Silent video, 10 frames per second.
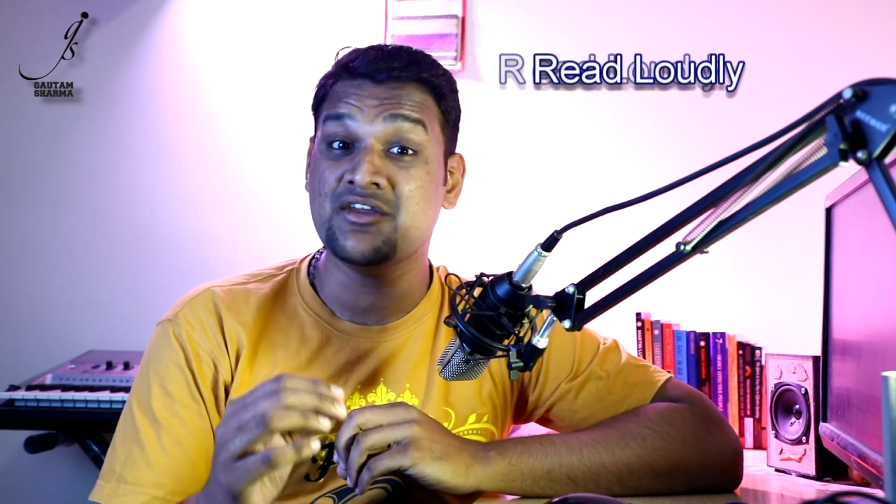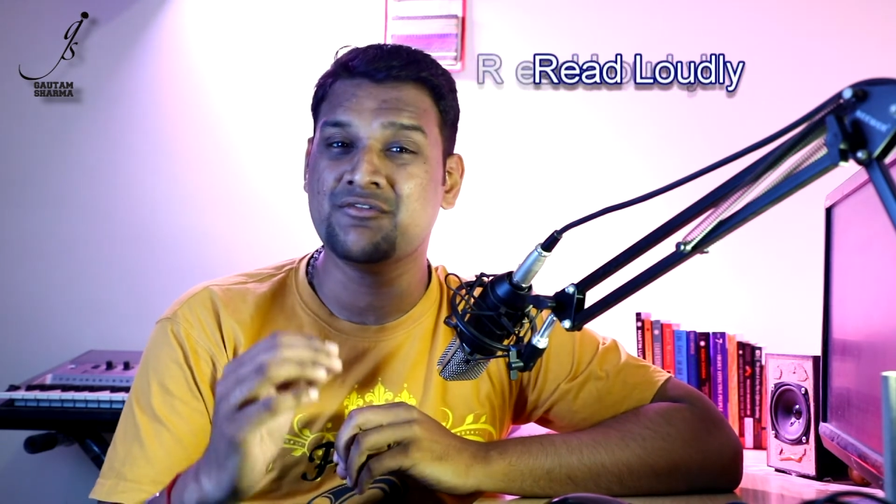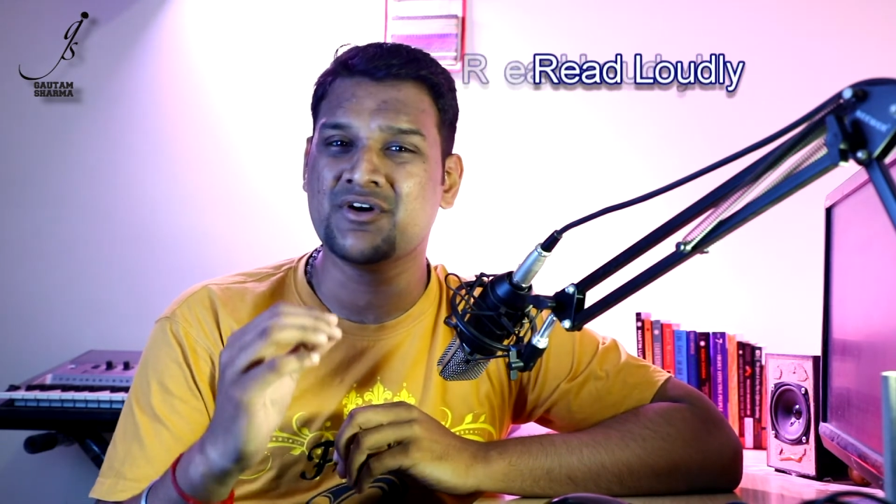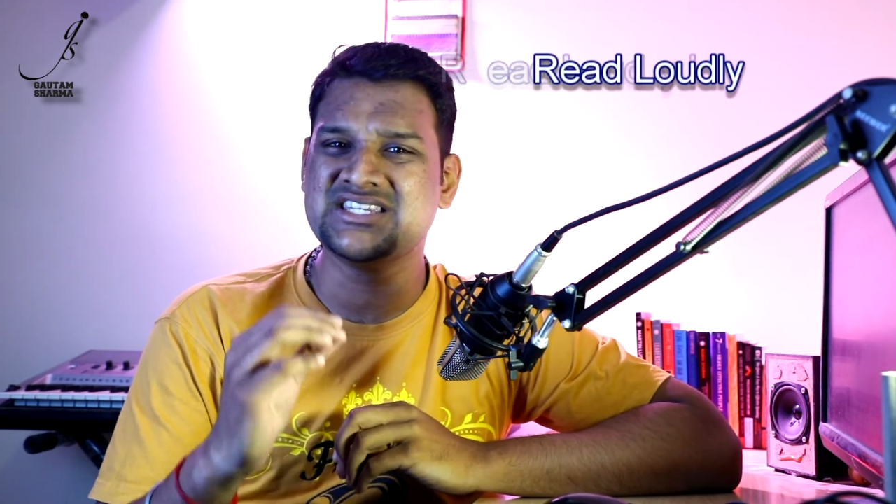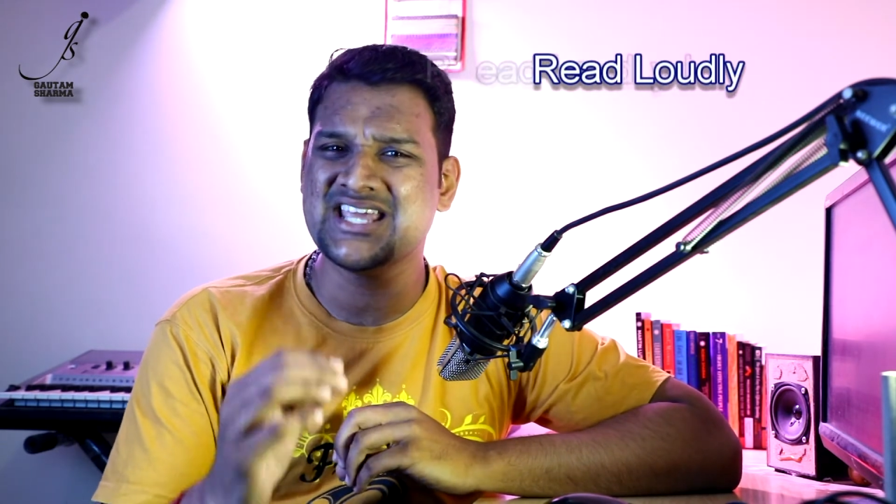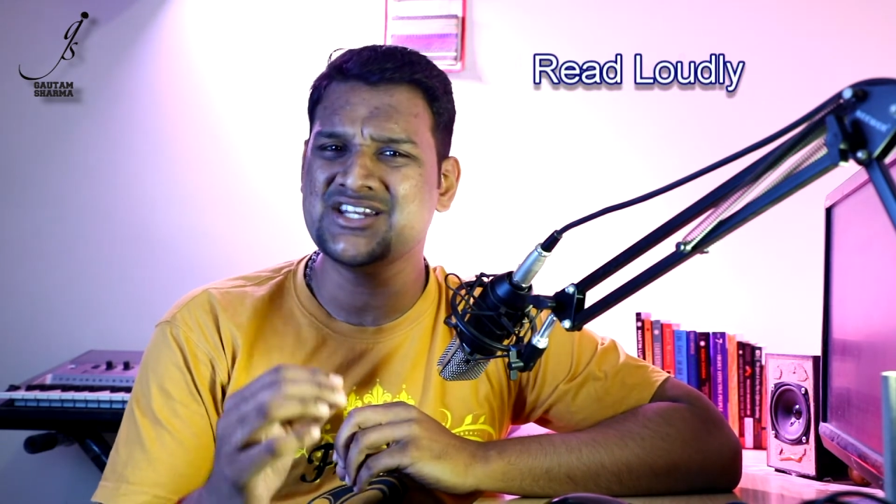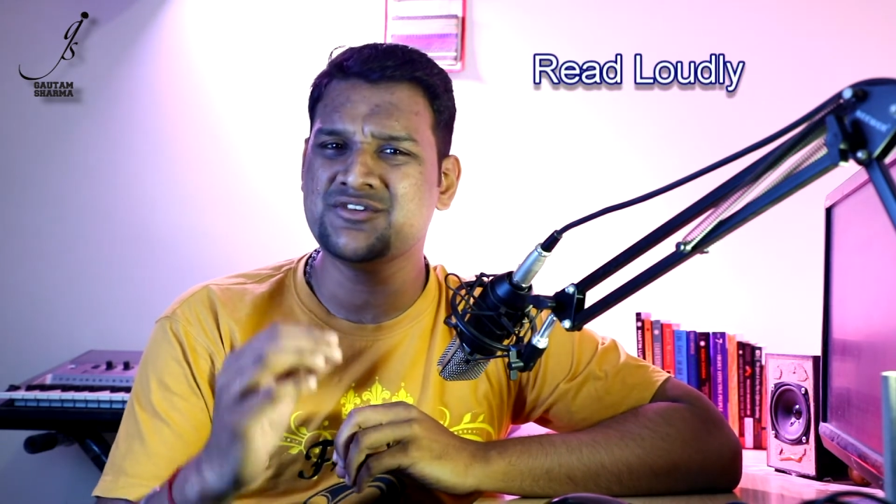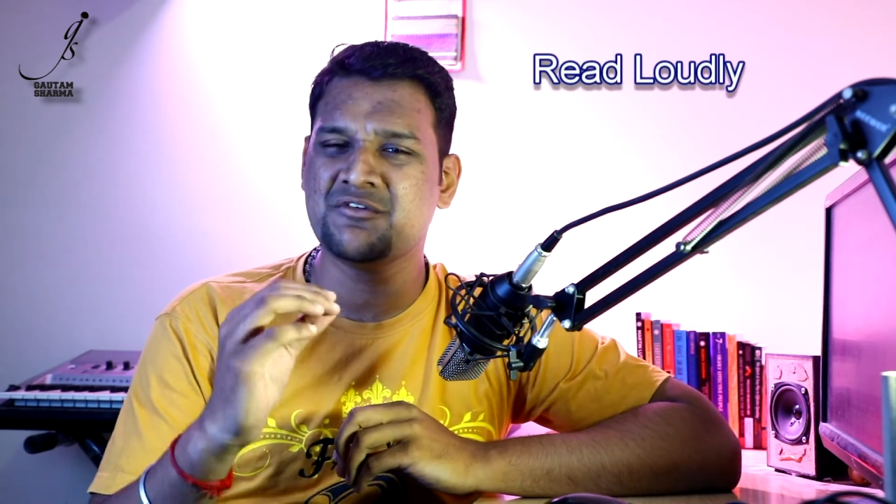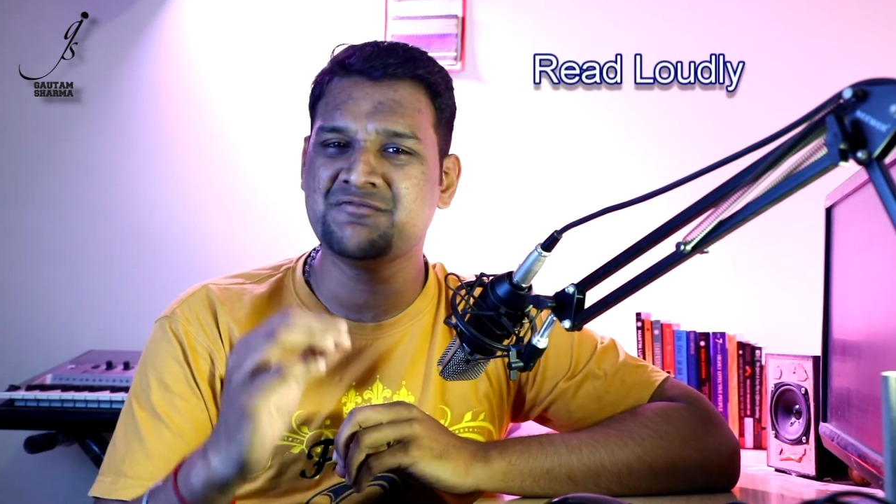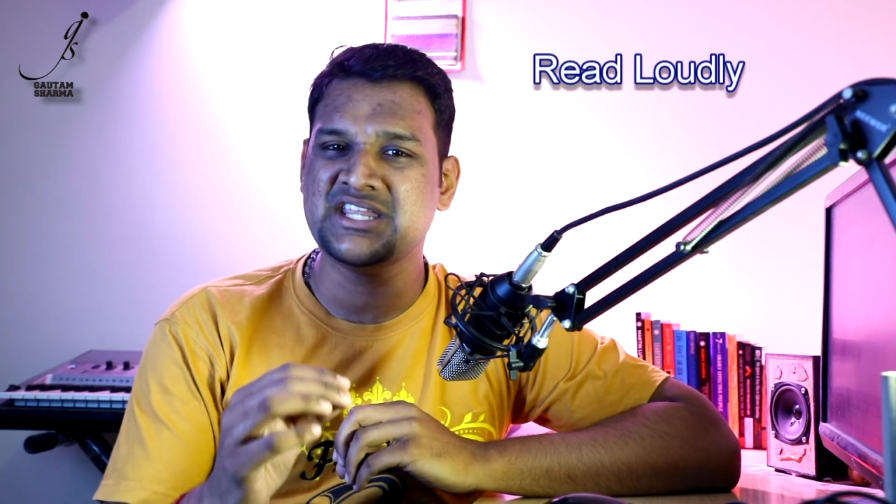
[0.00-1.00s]
for 10 to
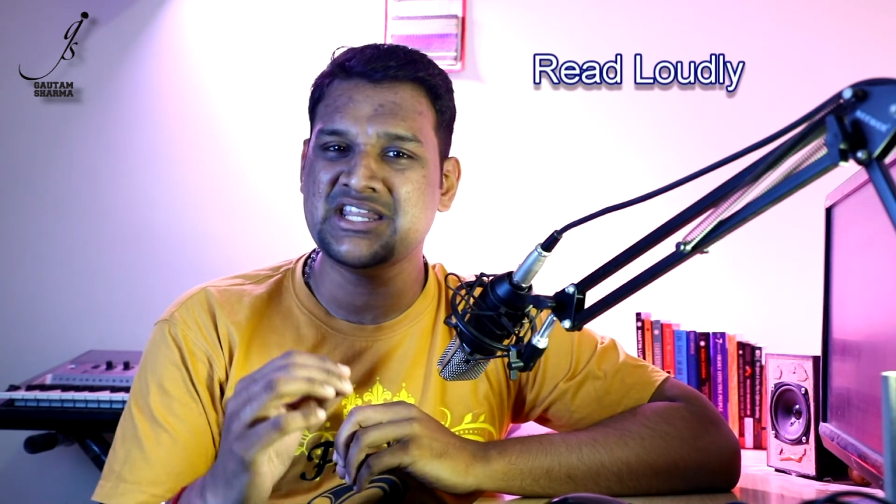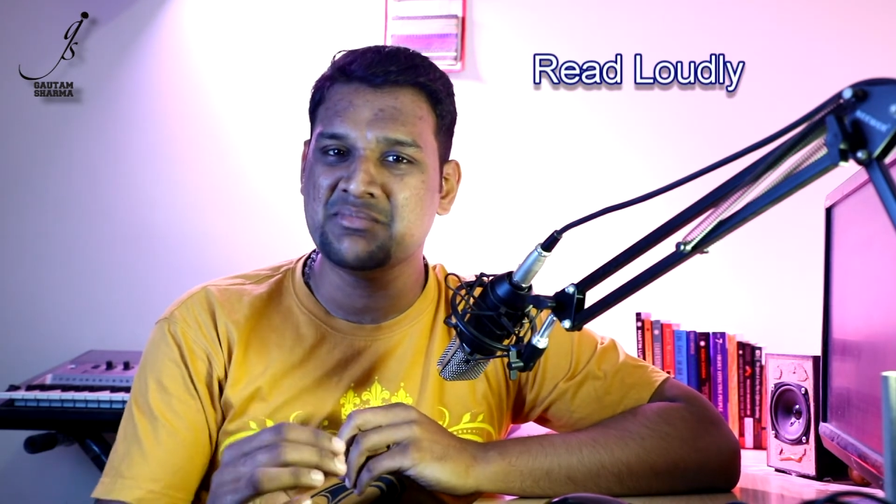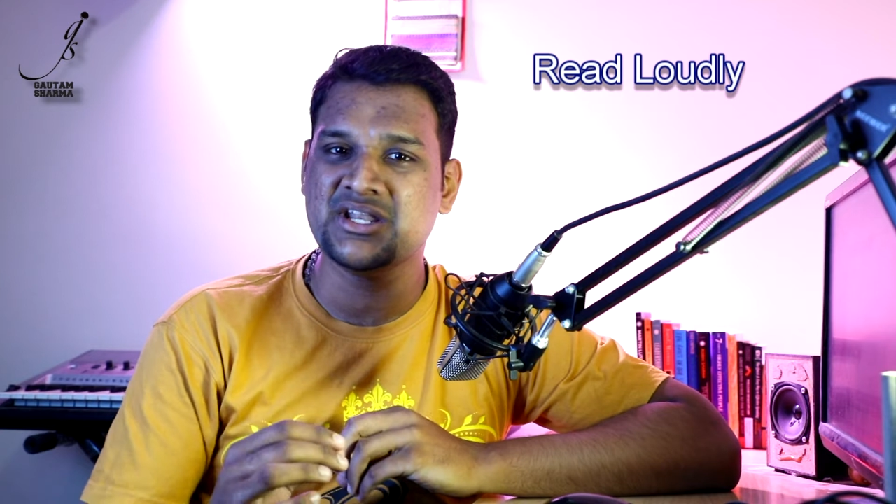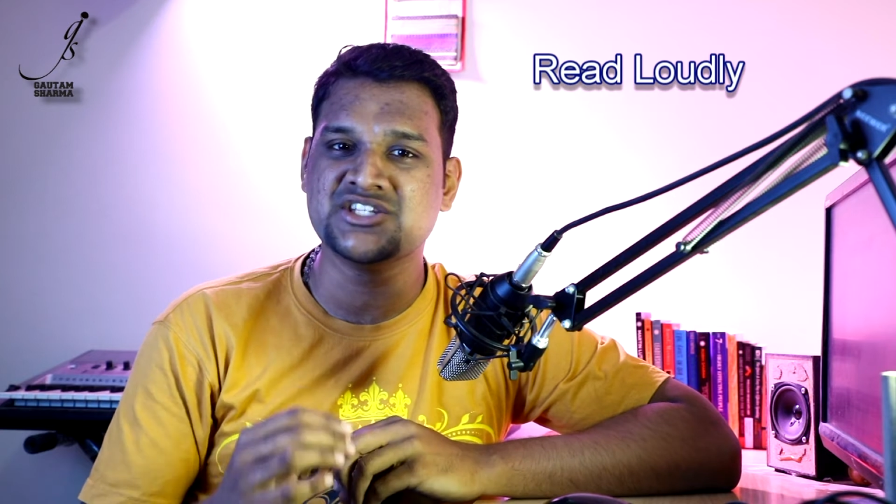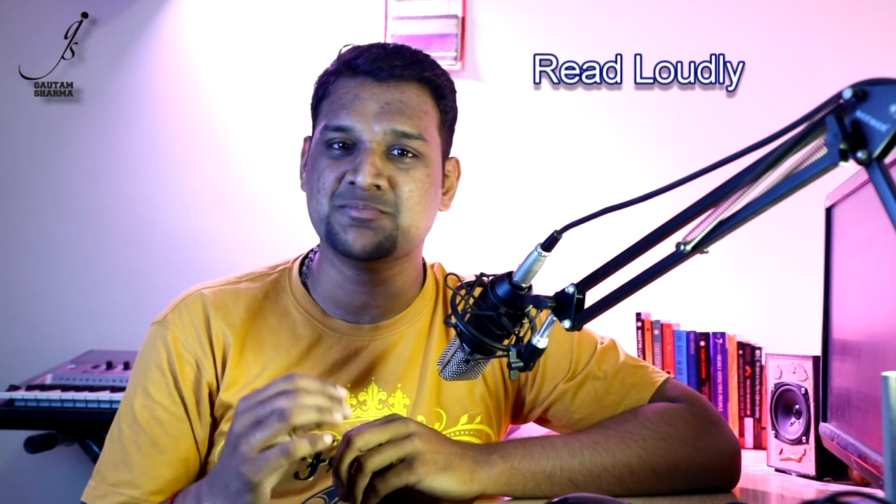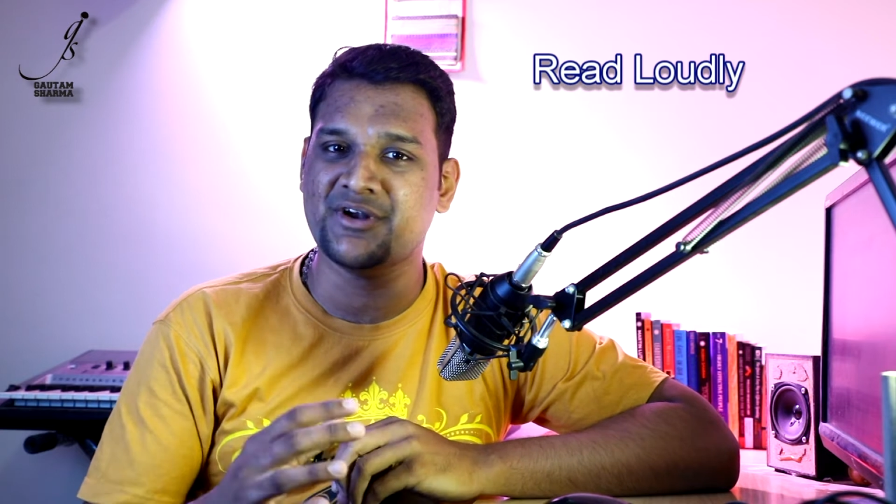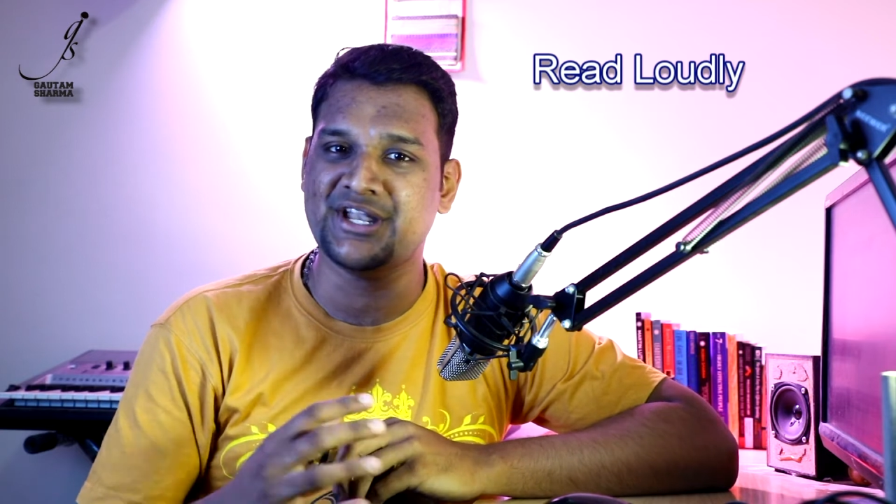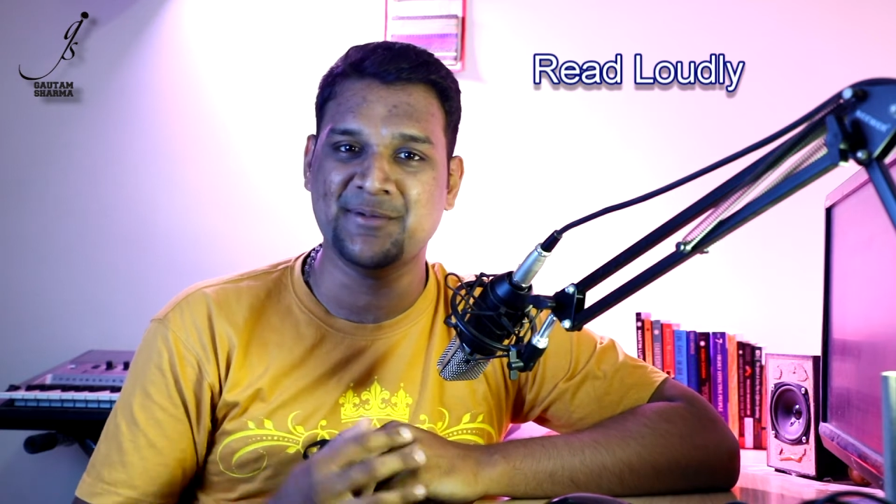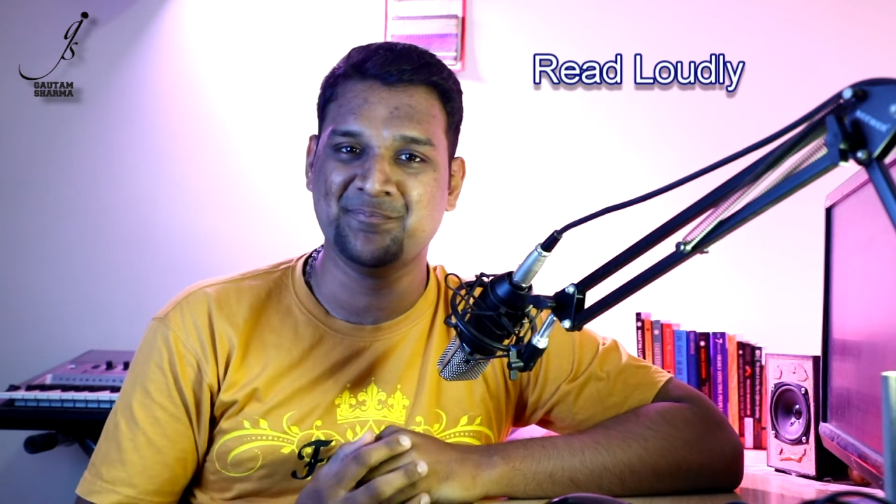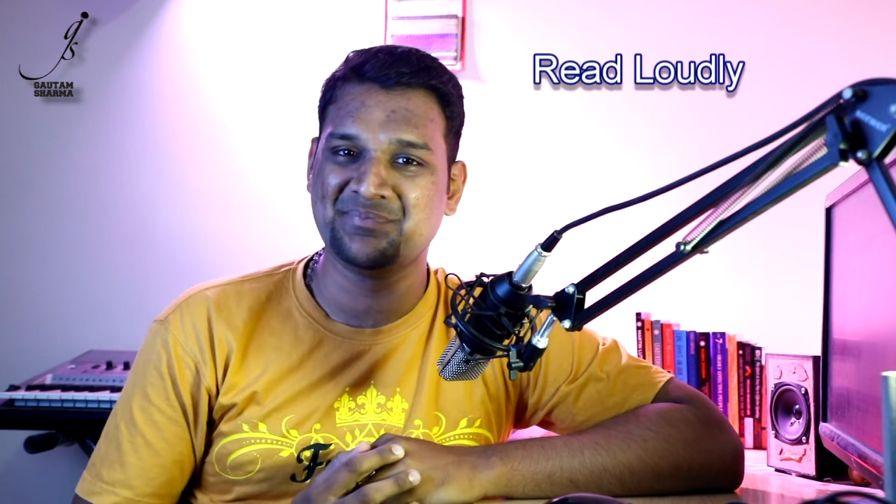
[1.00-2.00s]
15 minutes per day.